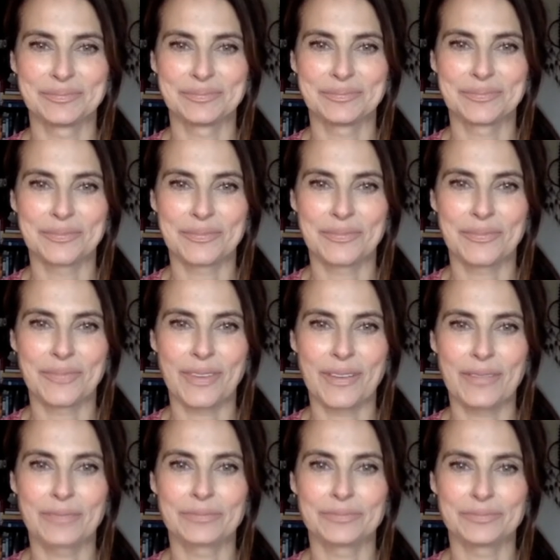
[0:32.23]

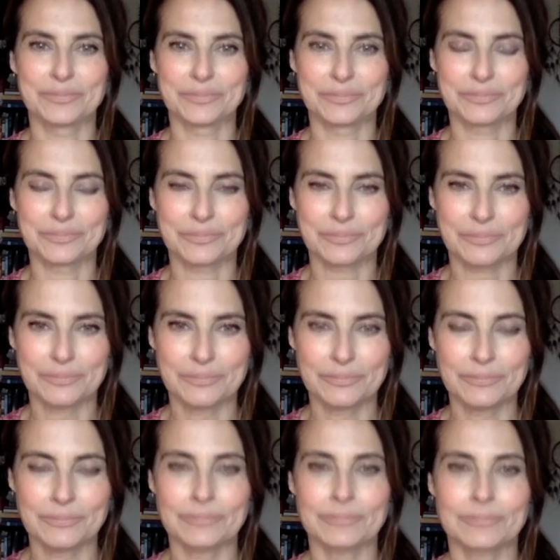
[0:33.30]

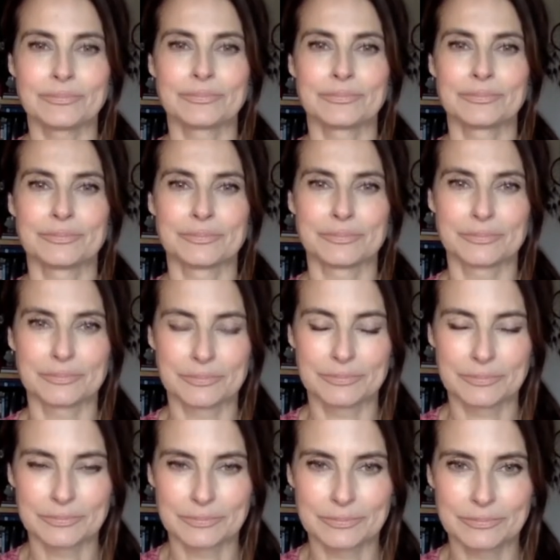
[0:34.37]

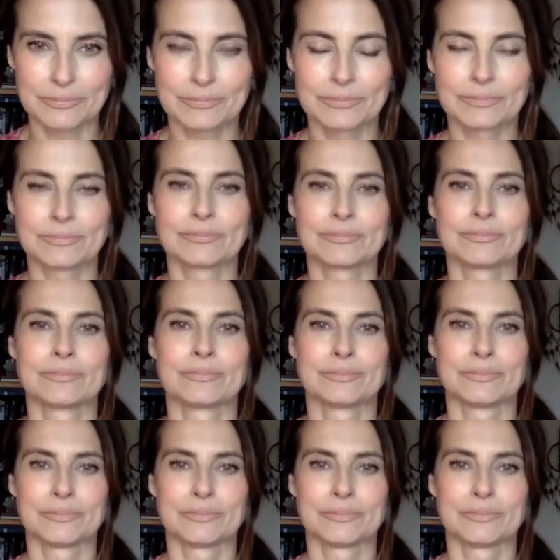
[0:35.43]
This person isn't speaking.